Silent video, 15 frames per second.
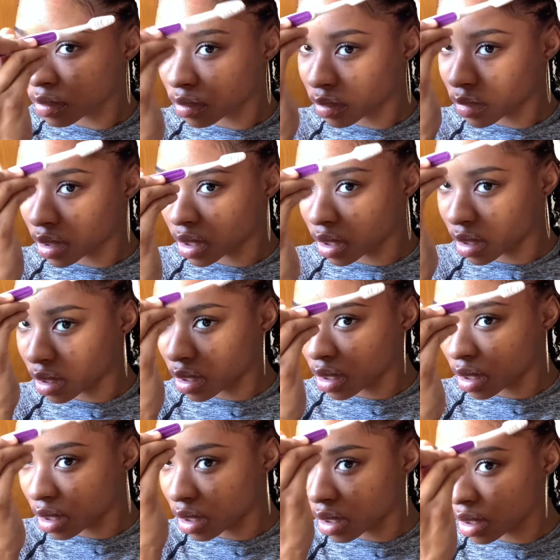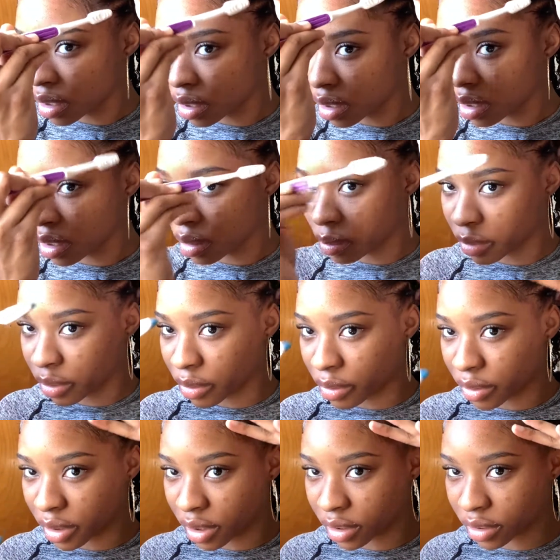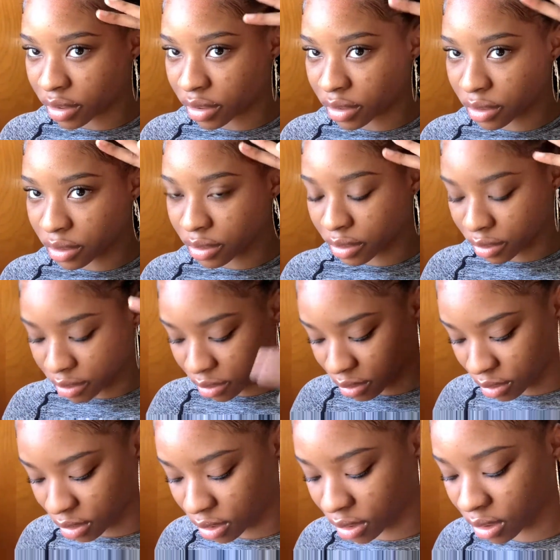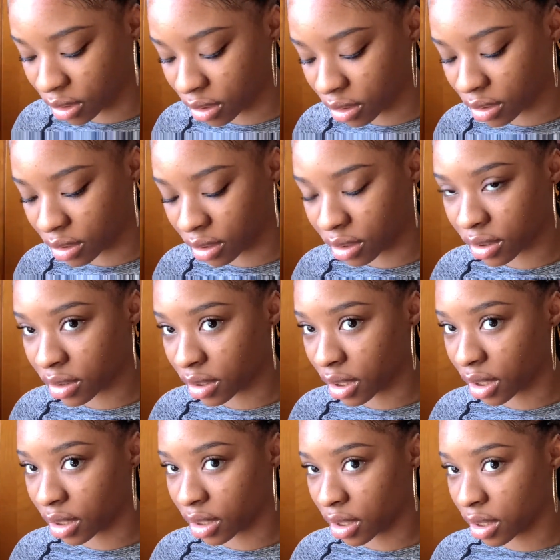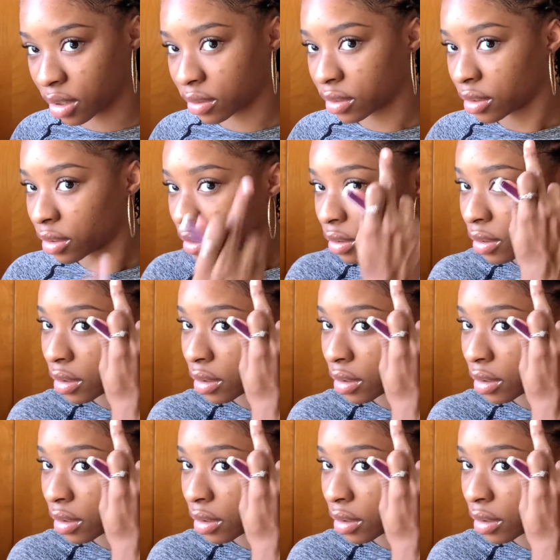And then I'm going to slick this side down too.